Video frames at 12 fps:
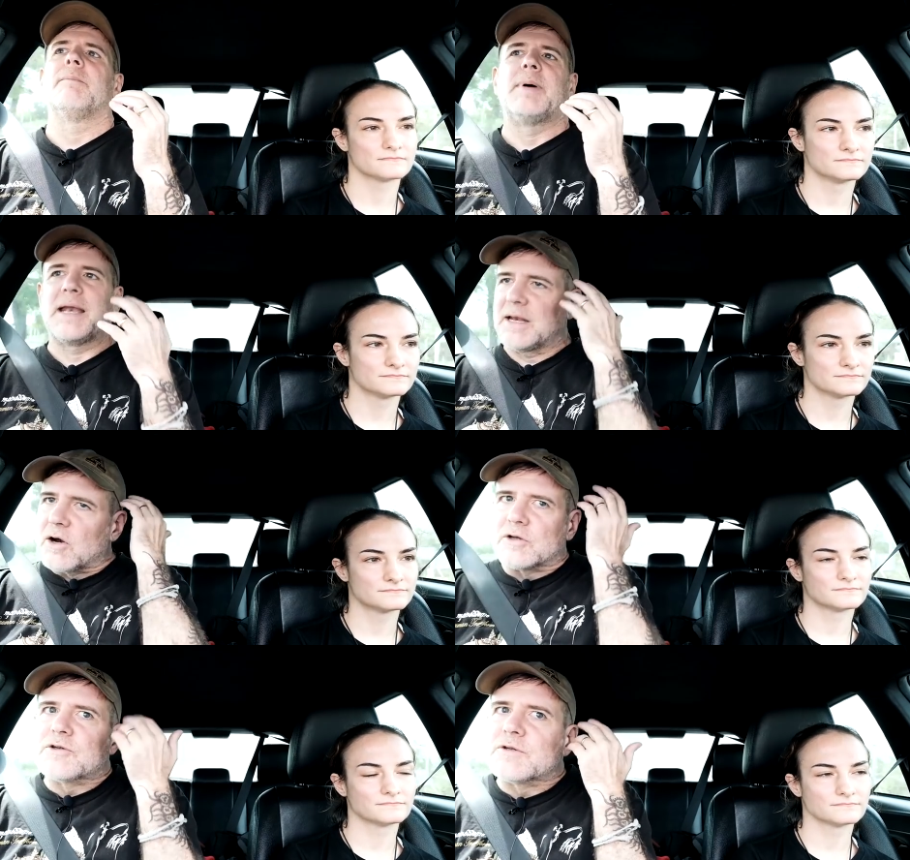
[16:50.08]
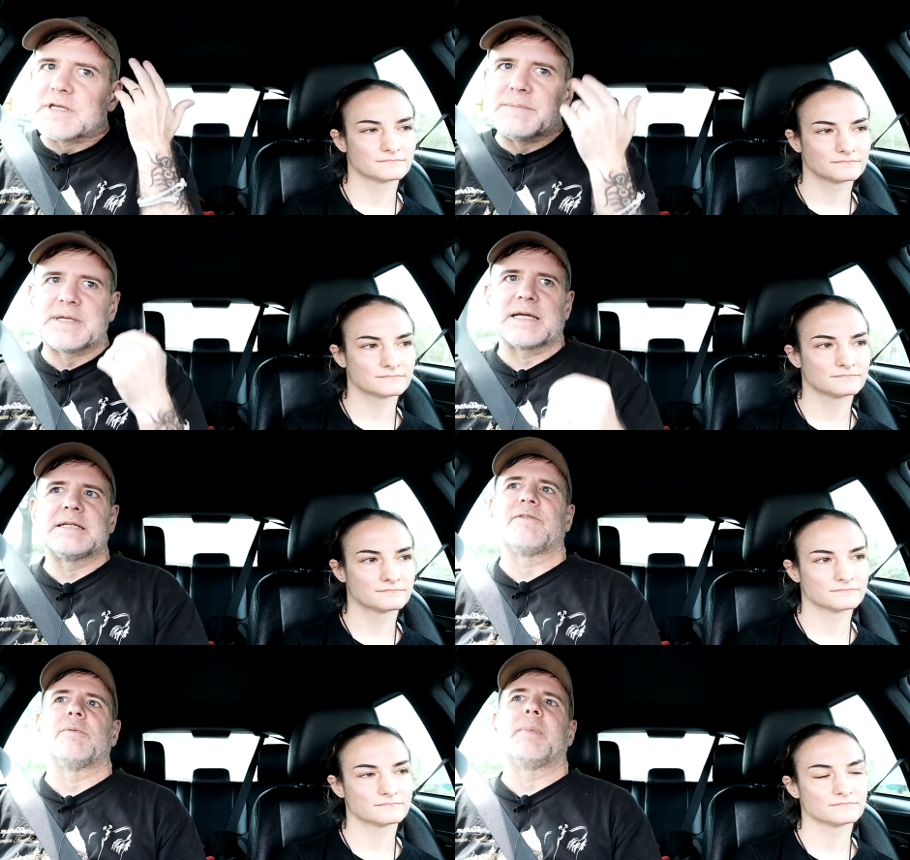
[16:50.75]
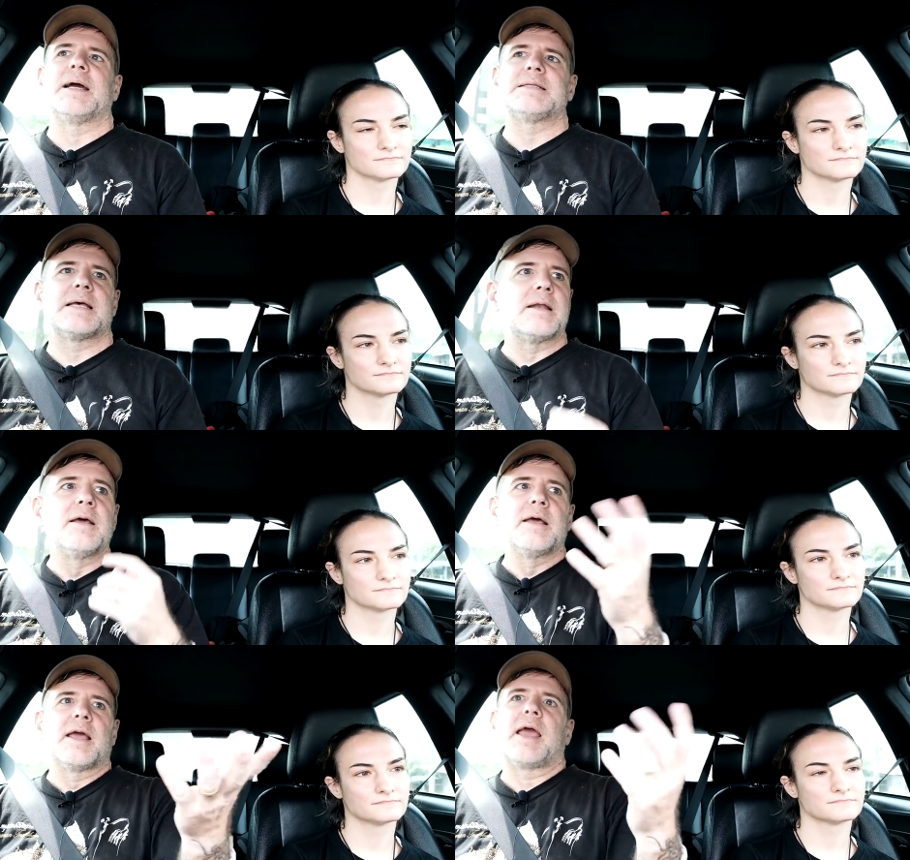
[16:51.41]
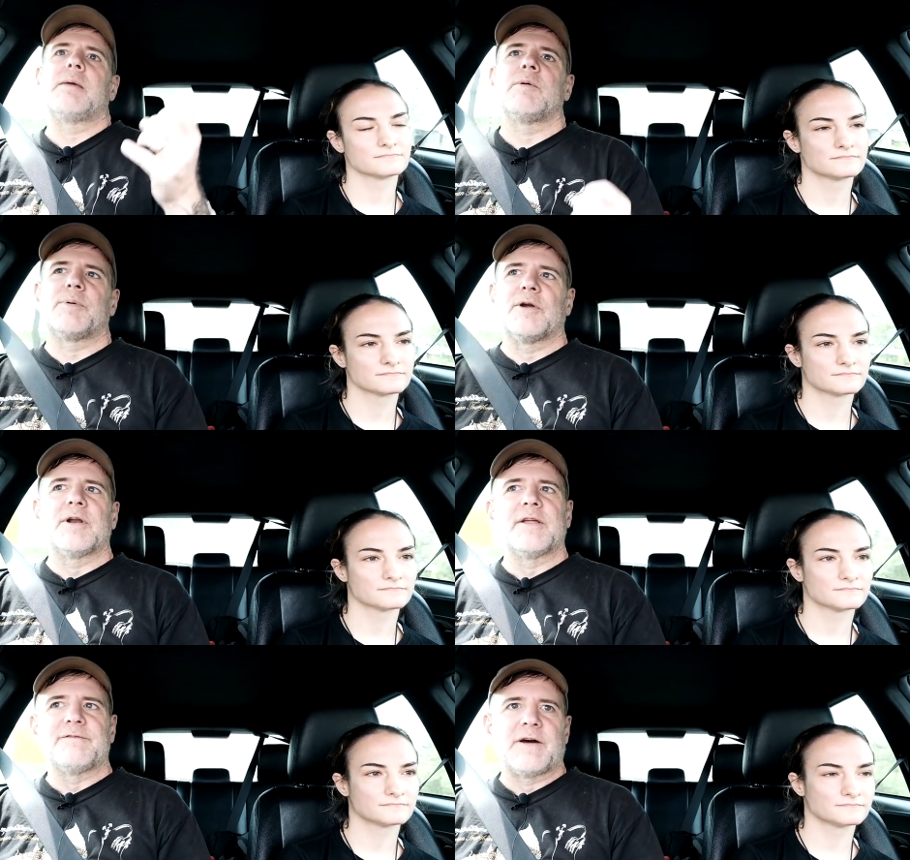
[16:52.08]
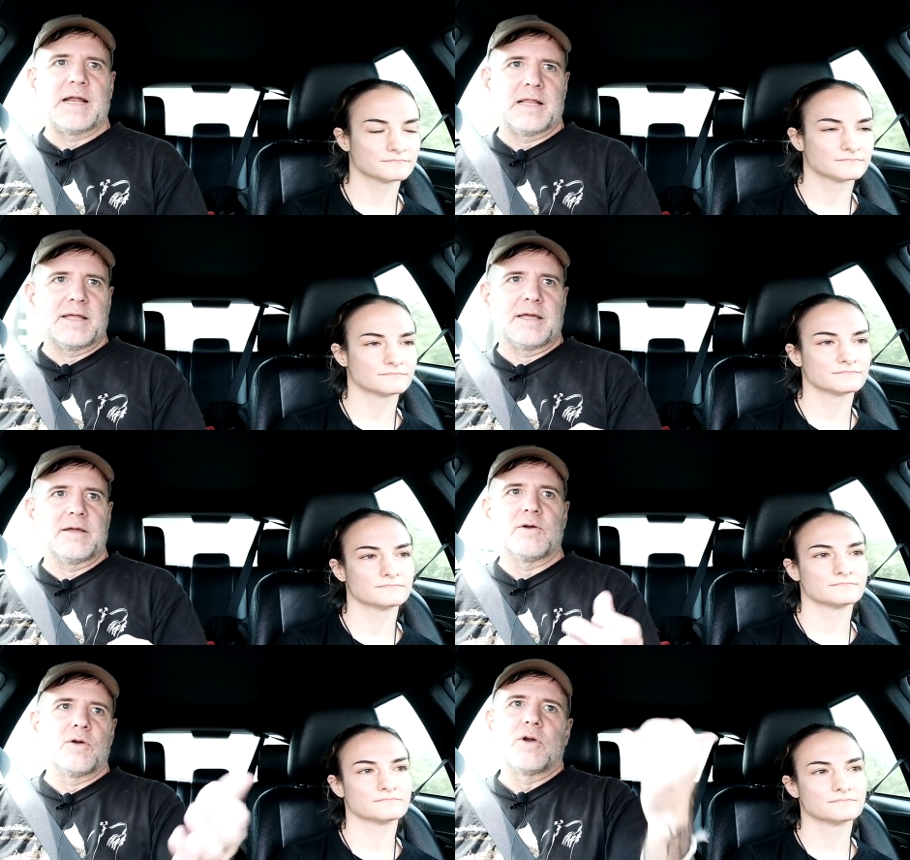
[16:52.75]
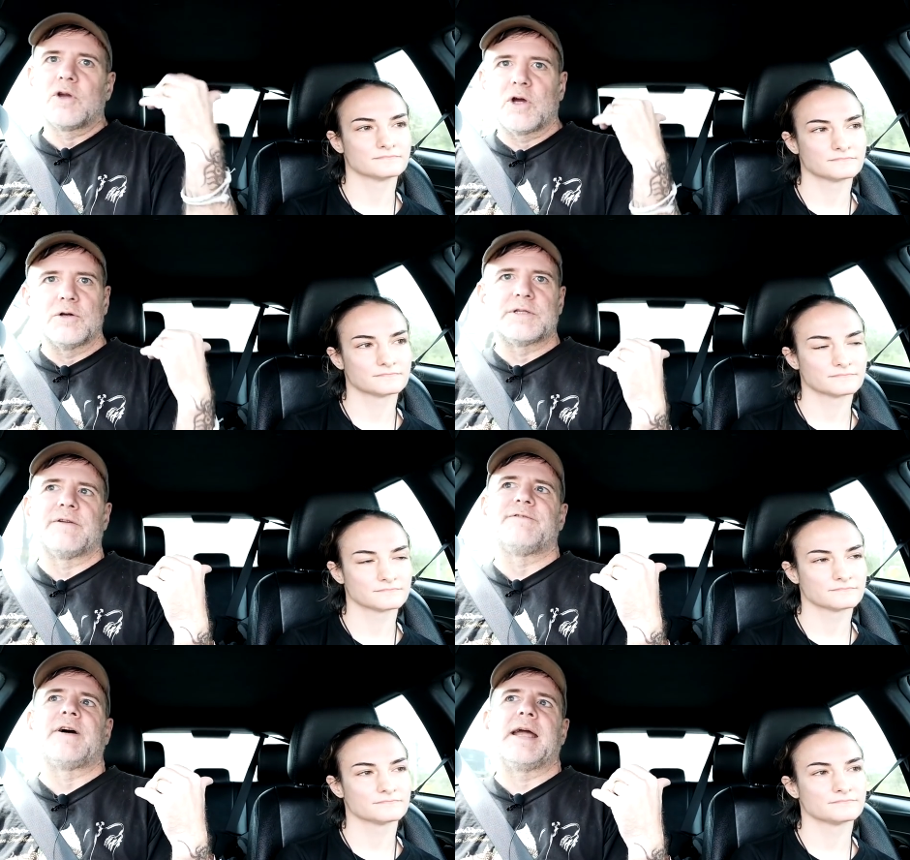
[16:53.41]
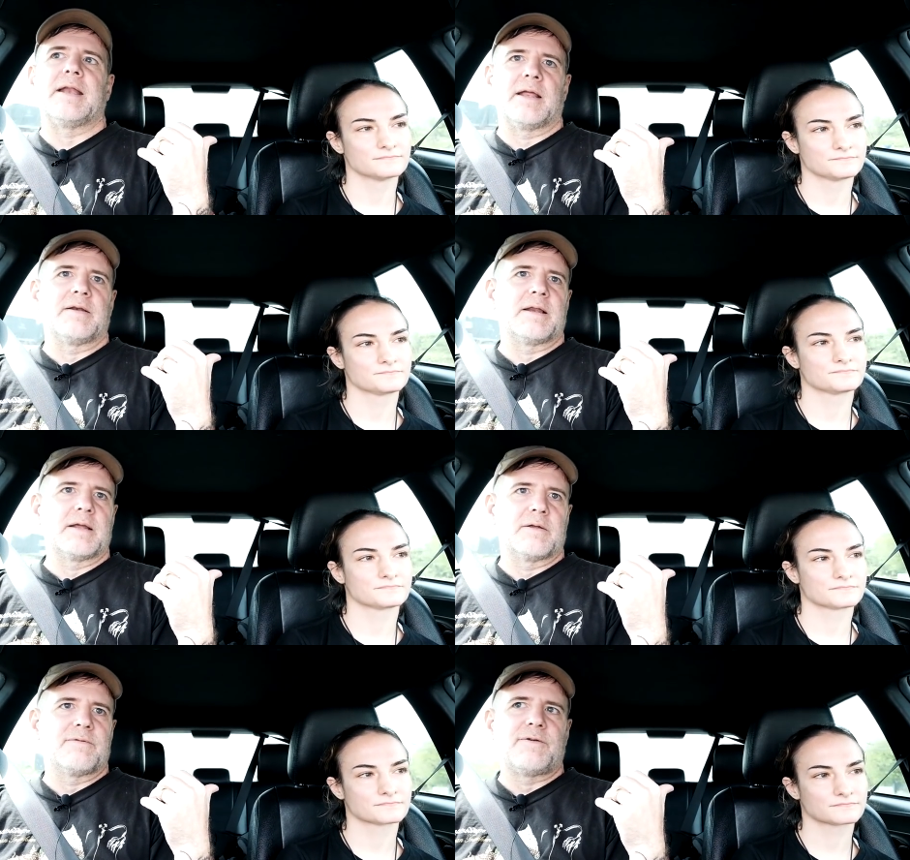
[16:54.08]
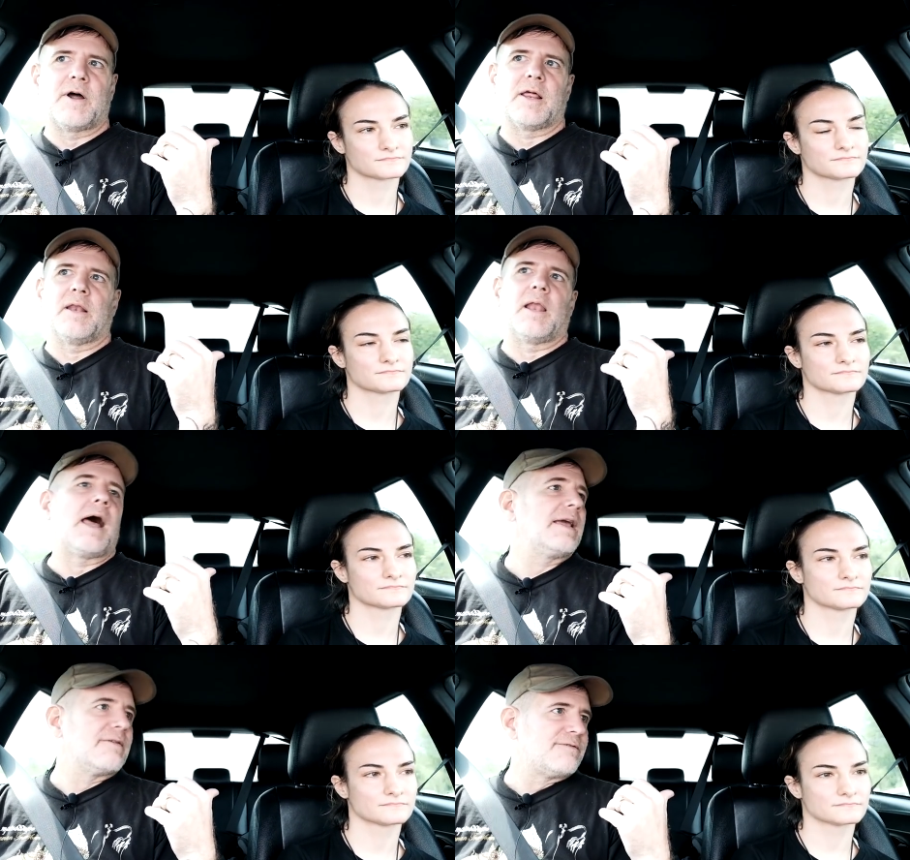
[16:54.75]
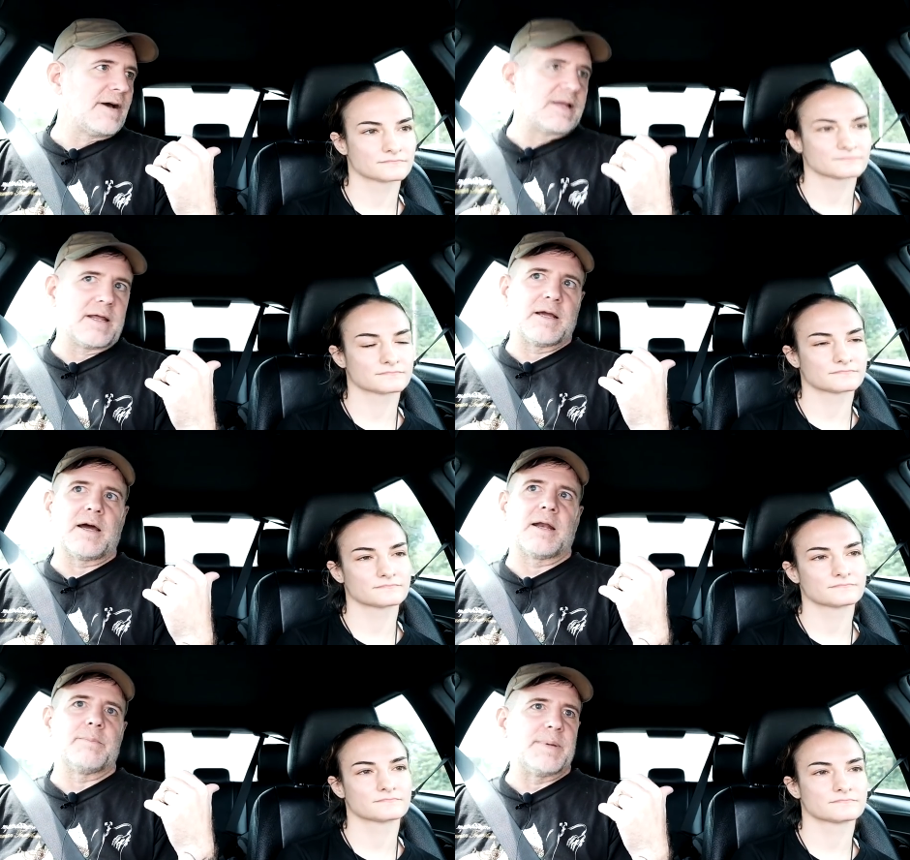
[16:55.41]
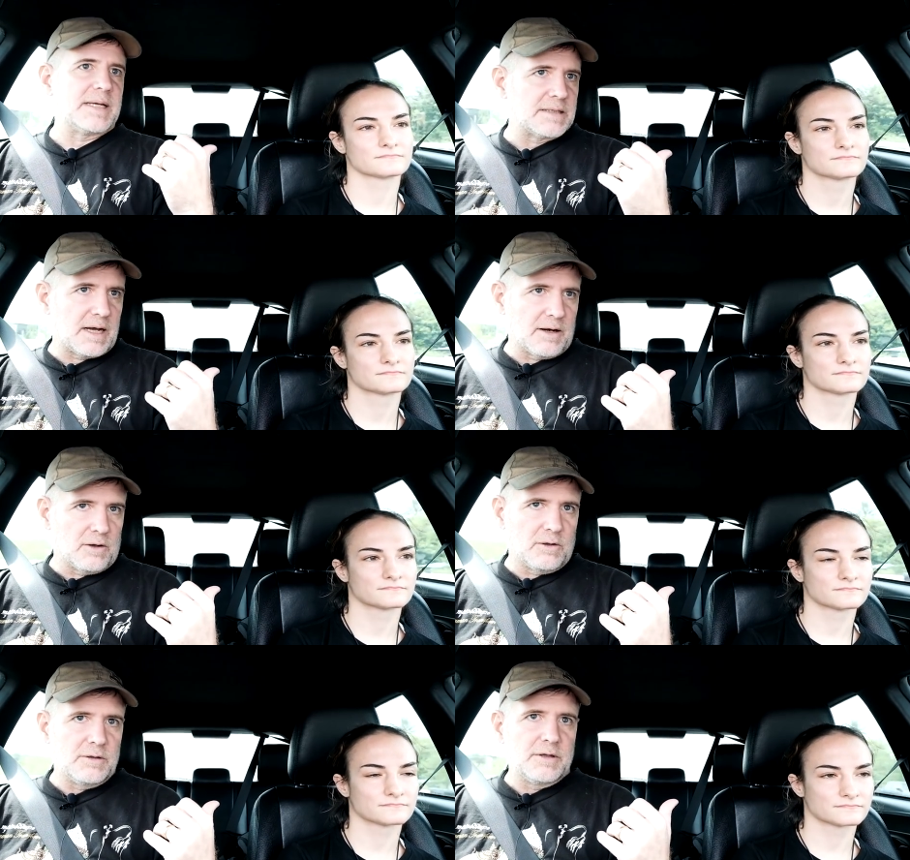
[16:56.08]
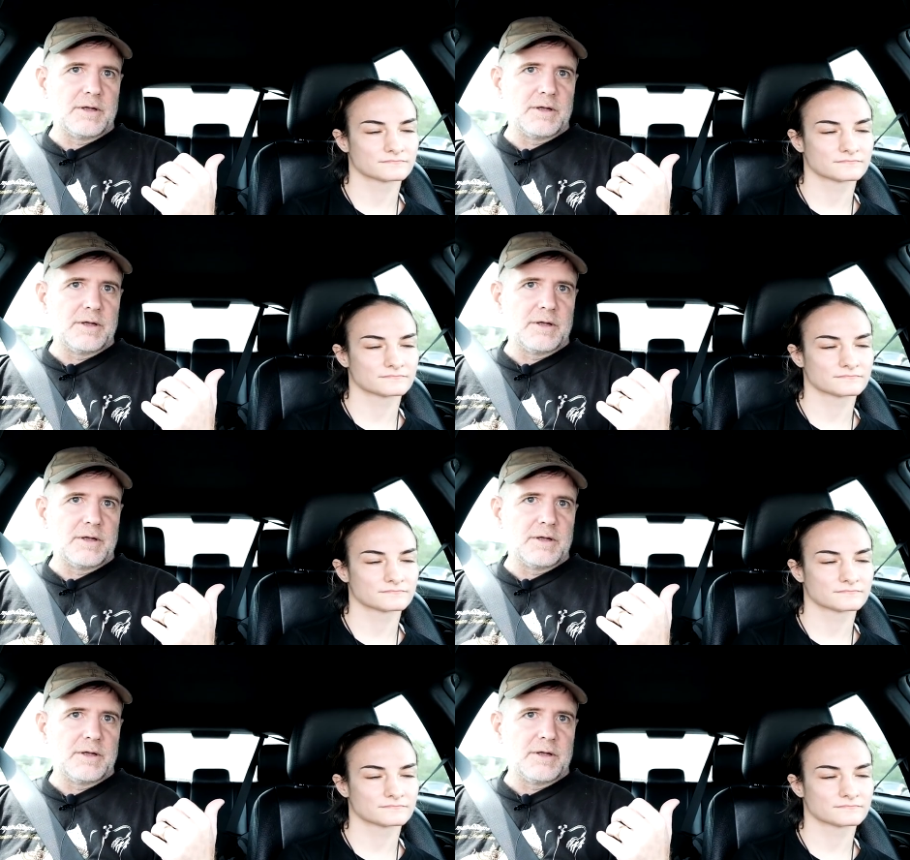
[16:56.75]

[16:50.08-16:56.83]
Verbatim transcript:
Speaker 1: but it also seems like a different mindset. Amy Pirnie finally goes and fight and fought in lion fight and got a big title